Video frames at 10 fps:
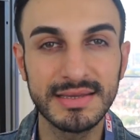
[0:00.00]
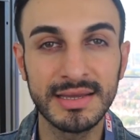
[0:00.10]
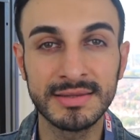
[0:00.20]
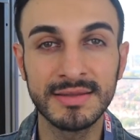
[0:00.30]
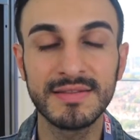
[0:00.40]

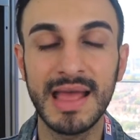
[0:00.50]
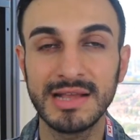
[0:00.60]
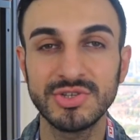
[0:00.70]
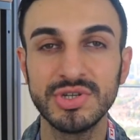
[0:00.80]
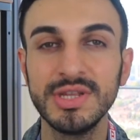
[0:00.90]
It is
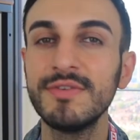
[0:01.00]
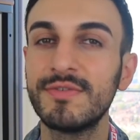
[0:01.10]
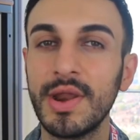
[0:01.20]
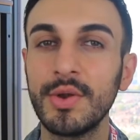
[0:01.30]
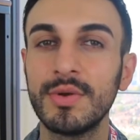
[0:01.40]
actually a
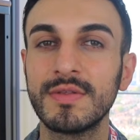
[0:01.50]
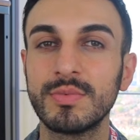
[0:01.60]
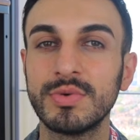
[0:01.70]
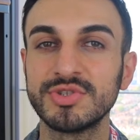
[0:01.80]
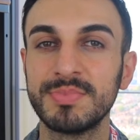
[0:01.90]
fragrance
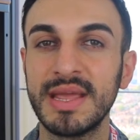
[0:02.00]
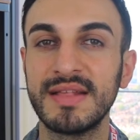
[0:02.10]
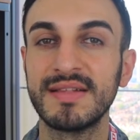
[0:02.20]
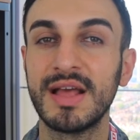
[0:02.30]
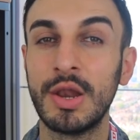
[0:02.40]
which
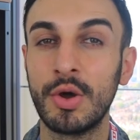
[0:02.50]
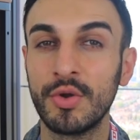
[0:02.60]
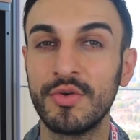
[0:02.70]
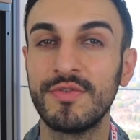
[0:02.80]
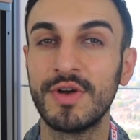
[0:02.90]
makes a lot
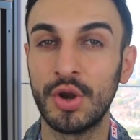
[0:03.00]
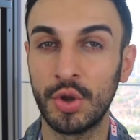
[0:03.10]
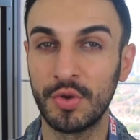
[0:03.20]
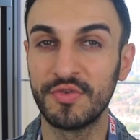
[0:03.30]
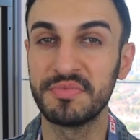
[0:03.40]
of a
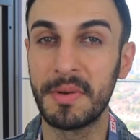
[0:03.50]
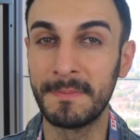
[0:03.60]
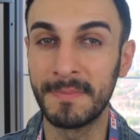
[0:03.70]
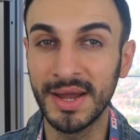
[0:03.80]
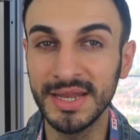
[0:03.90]
lot of
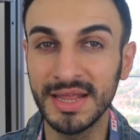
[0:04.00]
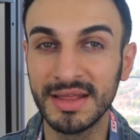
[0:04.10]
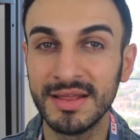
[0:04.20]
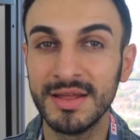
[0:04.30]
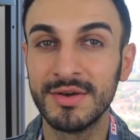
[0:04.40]

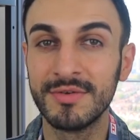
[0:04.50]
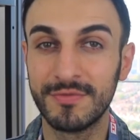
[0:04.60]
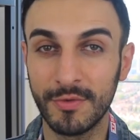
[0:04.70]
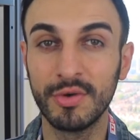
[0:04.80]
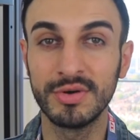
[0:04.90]
money
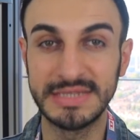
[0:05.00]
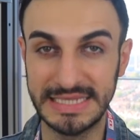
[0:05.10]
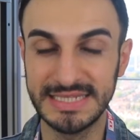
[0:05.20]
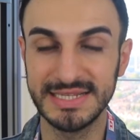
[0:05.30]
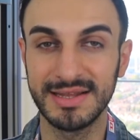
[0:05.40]
for
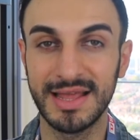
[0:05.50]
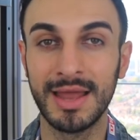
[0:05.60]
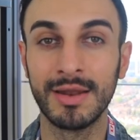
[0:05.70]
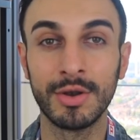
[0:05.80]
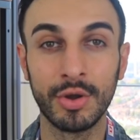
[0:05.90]
Diesel,
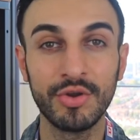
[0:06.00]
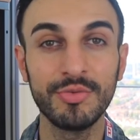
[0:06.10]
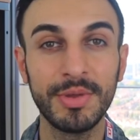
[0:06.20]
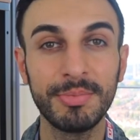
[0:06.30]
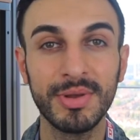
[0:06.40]
and a lot
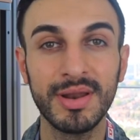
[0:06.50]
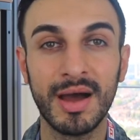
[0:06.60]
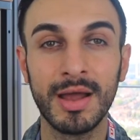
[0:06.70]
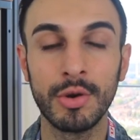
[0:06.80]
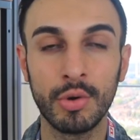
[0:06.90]
of people
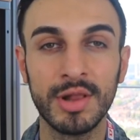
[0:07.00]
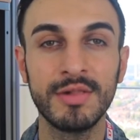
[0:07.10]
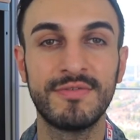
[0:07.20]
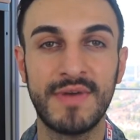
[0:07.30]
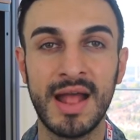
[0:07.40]
are
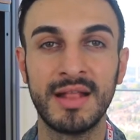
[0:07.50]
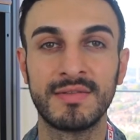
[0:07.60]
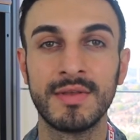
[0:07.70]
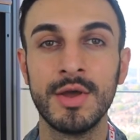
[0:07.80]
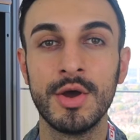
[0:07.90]
loyal
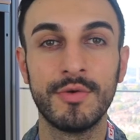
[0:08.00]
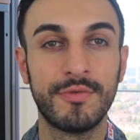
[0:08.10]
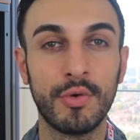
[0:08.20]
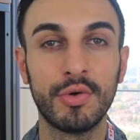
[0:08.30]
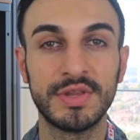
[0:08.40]
fans
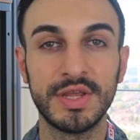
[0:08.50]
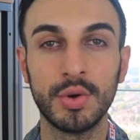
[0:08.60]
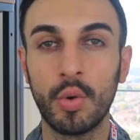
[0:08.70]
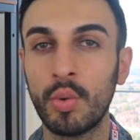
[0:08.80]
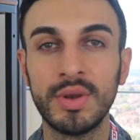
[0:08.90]
for the
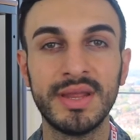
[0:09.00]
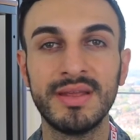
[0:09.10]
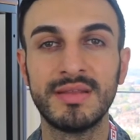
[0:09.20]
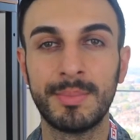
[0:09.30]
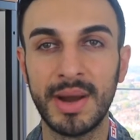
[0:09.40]

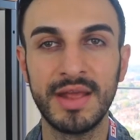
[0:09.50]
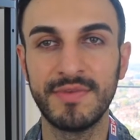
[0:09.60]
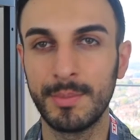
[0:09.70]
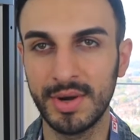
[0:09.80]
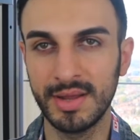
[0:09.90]
Only the
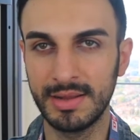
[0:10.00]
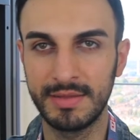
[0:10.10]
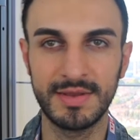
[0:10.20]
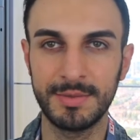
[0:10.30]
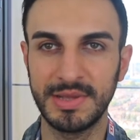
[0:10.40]
Brave. I'm gonna
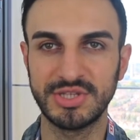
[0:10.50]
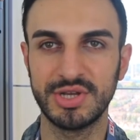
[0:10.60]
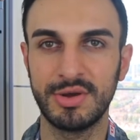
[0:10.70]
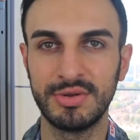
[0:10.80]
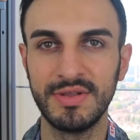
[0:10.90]
insert a
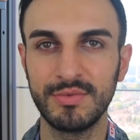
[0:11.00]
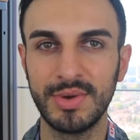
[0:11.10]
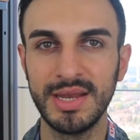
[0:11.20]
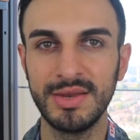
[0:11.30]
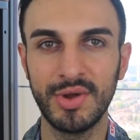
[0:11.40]
picture on the
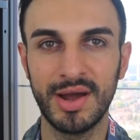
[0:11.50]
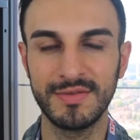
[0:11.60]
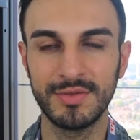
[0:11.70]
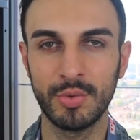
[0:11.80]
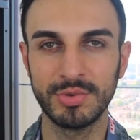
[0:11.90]
screen. You
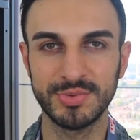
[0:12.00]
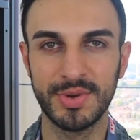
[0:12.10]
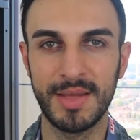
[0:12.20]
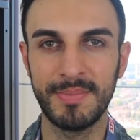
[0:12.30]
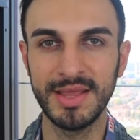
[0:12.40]
guys know which
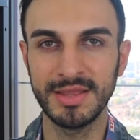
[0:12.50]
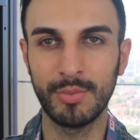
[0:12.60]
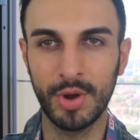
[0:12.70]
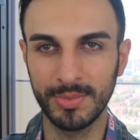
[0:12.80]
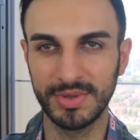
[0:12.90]
one I mean, the
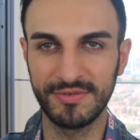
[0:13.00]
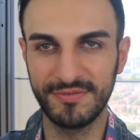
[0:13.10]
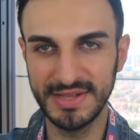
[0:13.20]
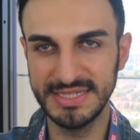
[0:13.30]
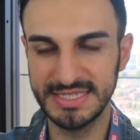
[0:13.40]
one with the
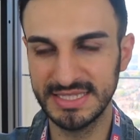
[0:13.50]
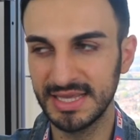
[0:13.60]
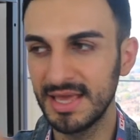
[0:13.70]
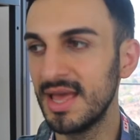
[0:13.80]
fist.